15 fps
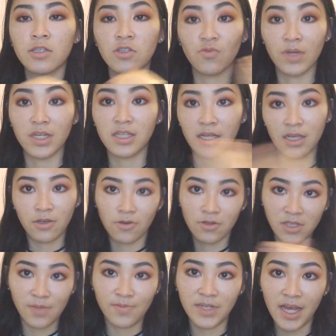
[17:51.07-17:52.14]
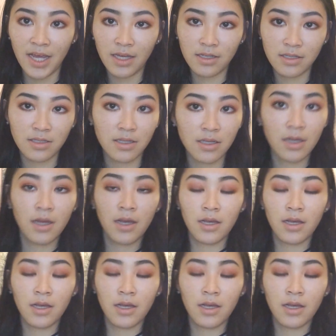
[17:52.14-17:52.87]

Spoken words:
switching your subjects.